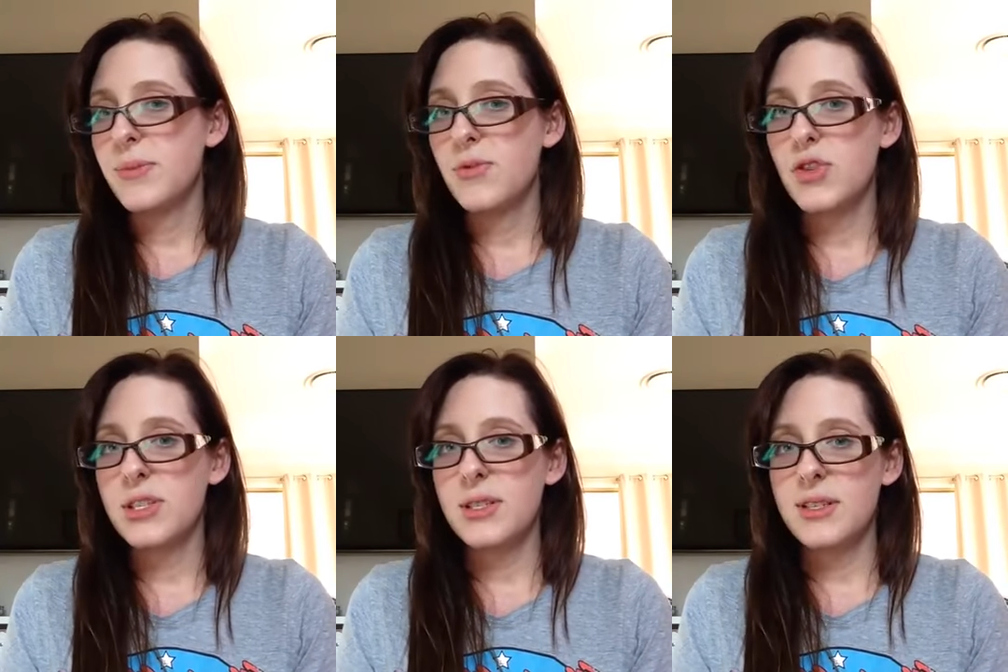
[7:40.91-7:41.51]

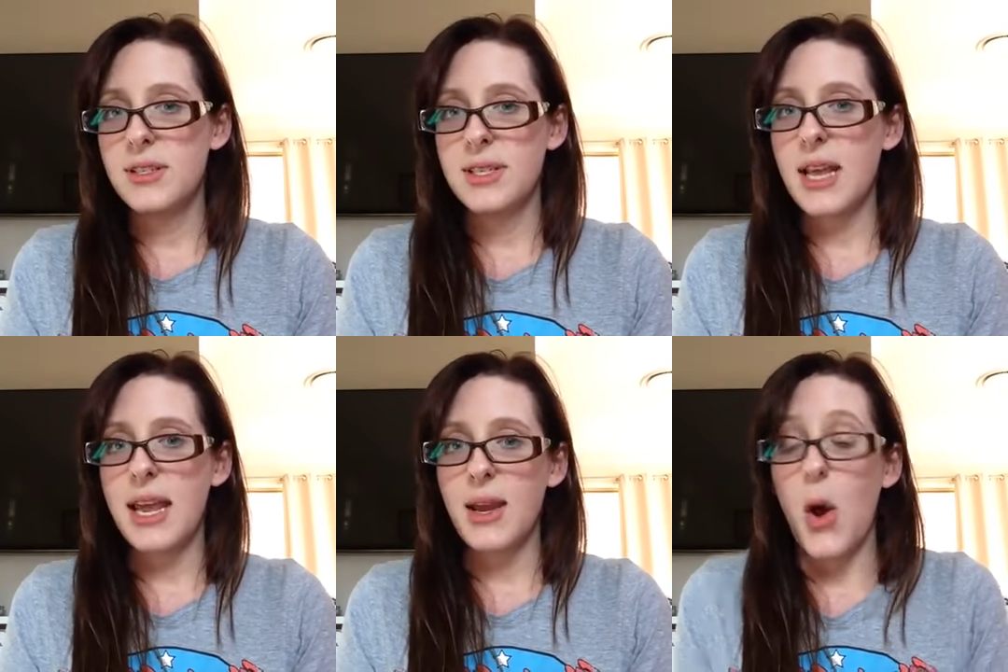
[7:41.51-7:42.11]
just
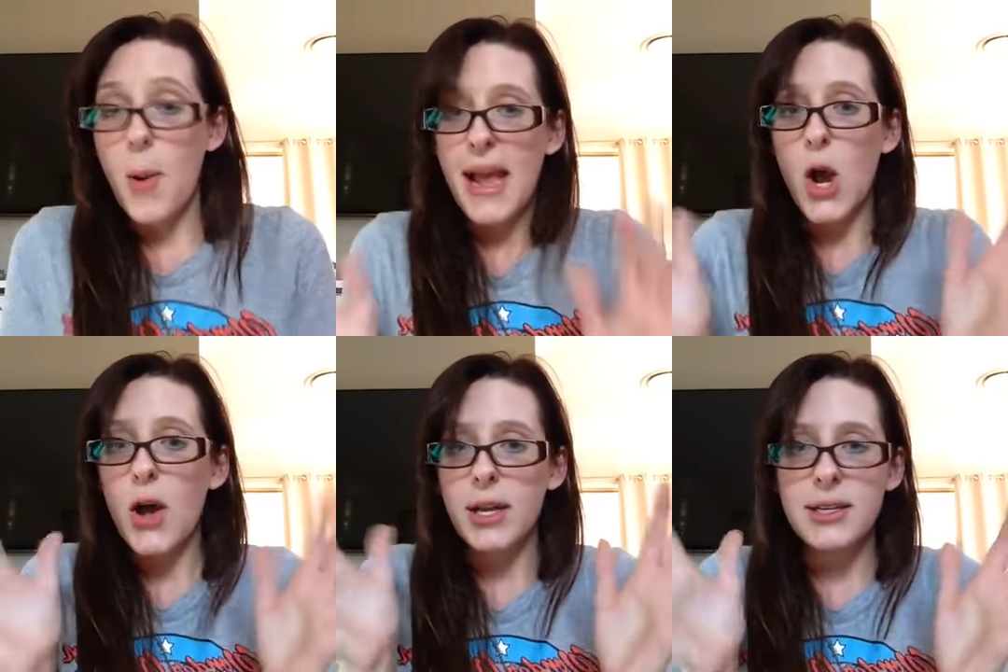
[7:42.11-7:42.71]
saying, oh my
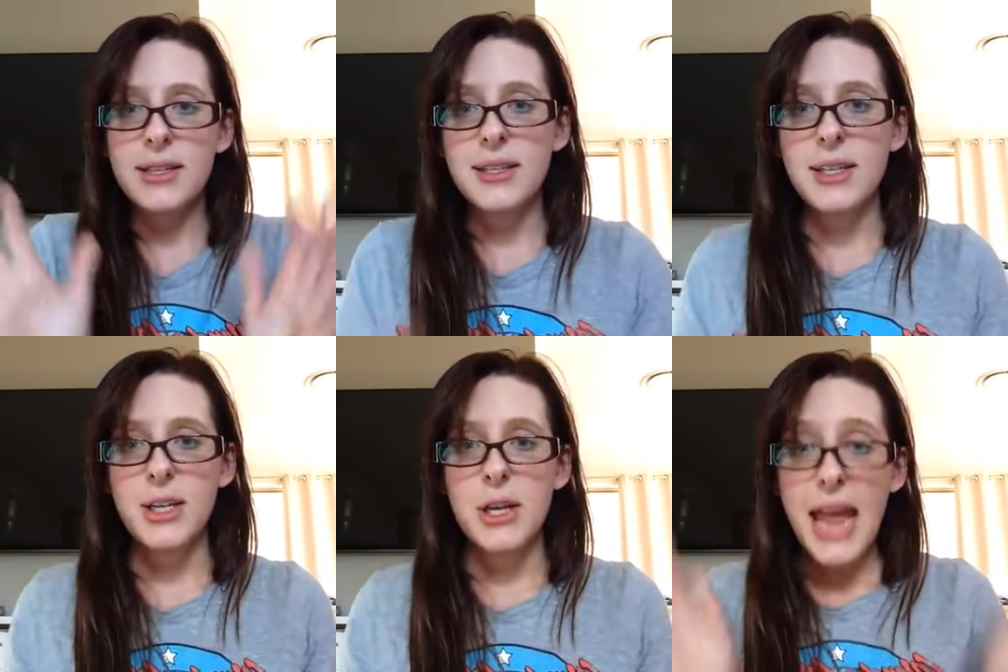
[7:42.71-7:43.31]
god,
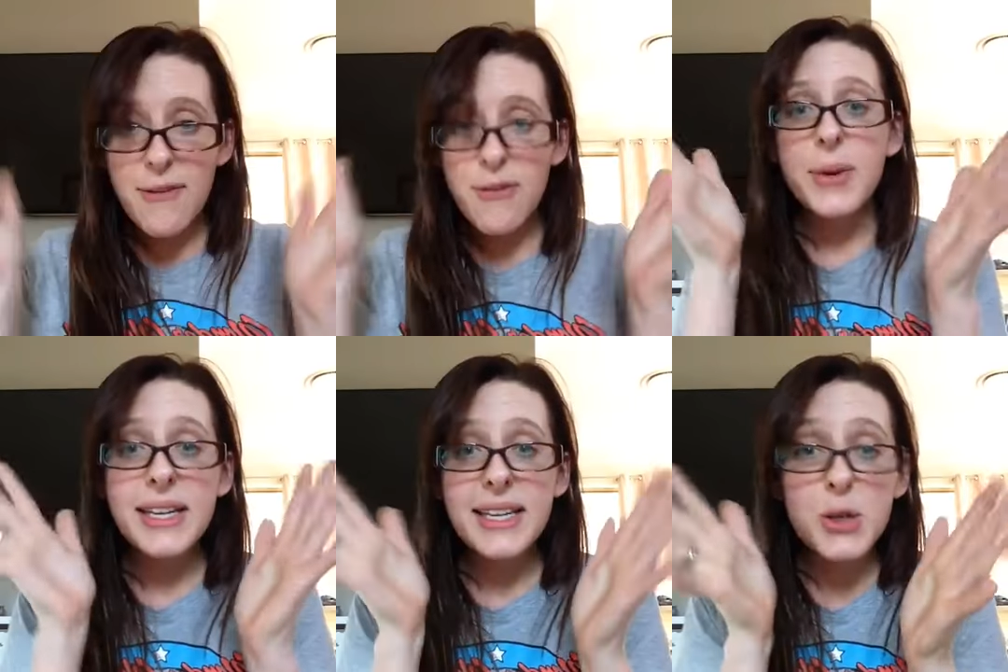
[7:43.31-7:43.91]
everyone
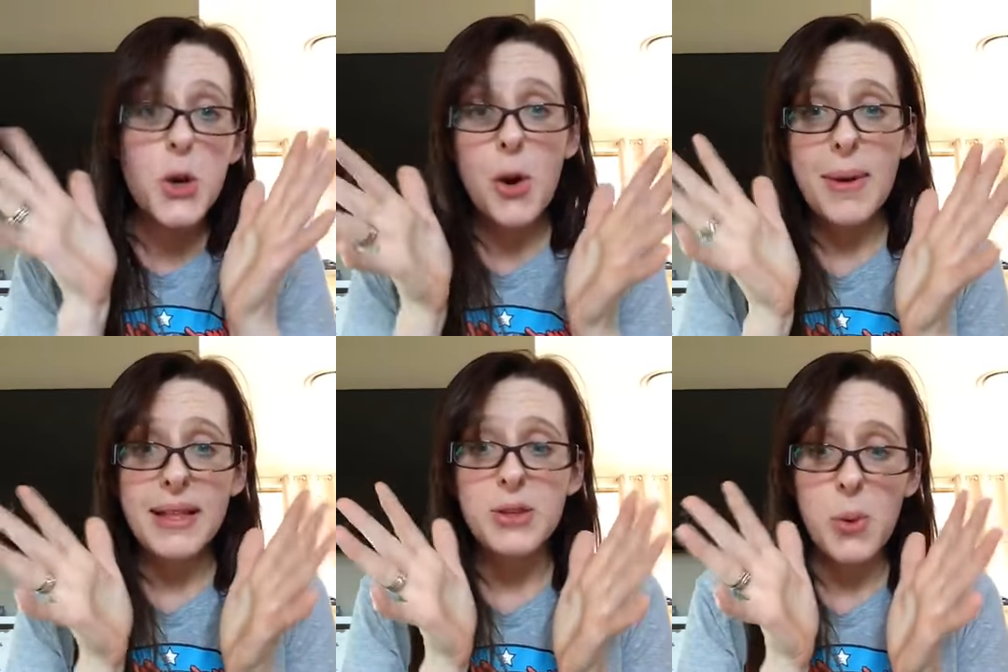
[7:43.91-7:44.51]
needs to know about
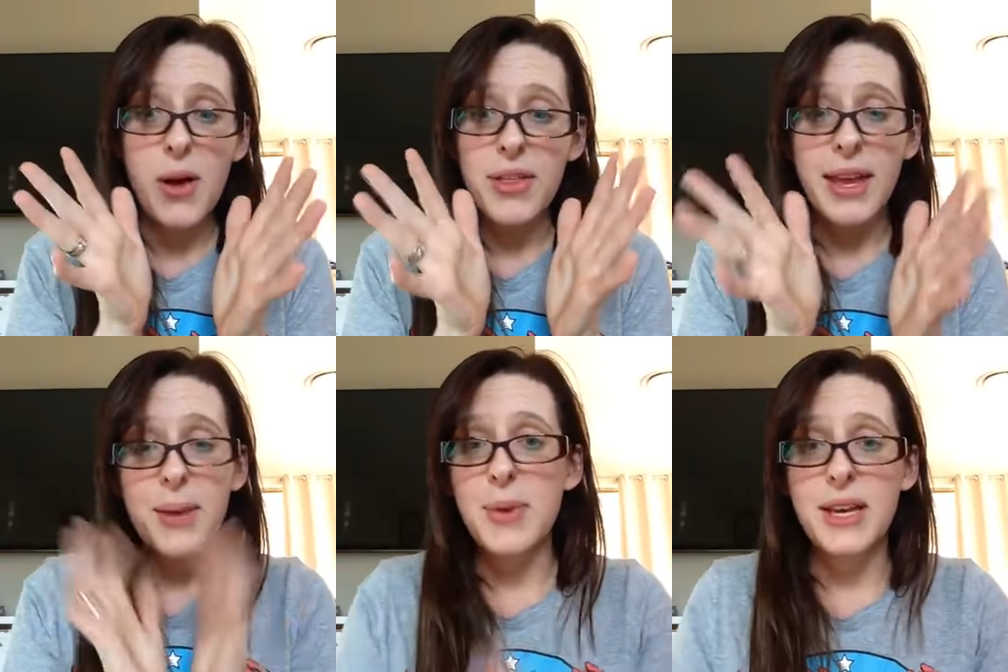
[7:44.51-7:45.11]
this Toile
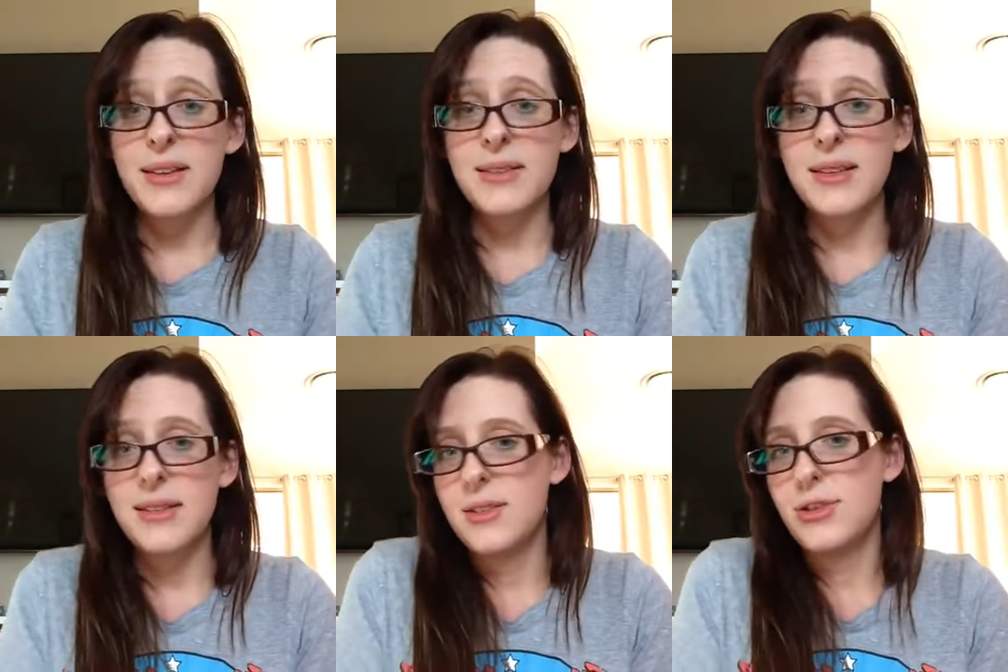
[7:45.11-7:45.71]
thing, because
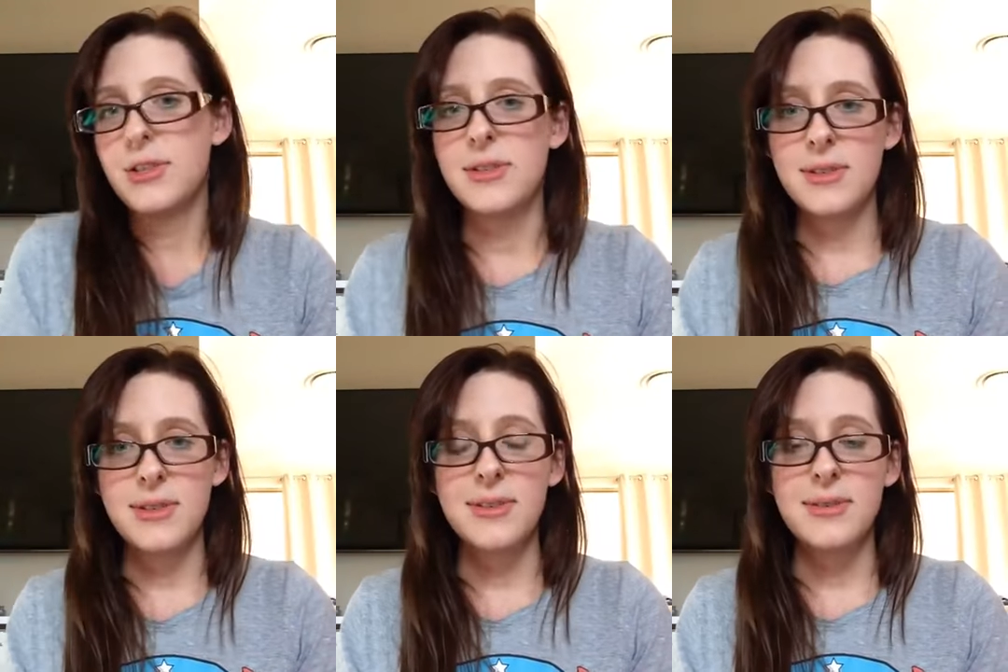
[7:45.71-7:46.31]
it's just
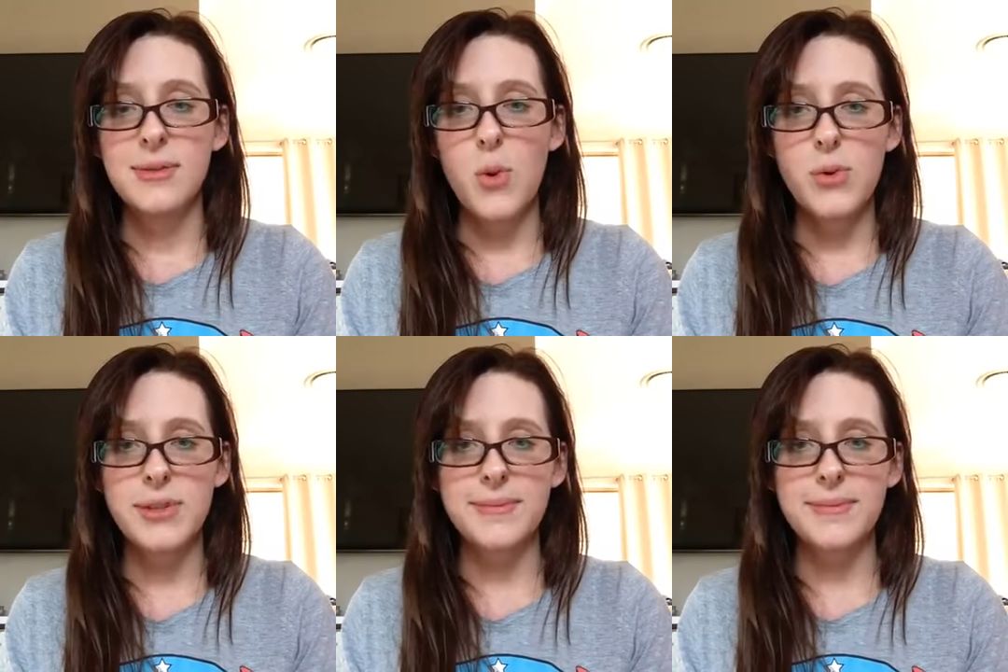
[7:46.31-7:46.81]
awesome.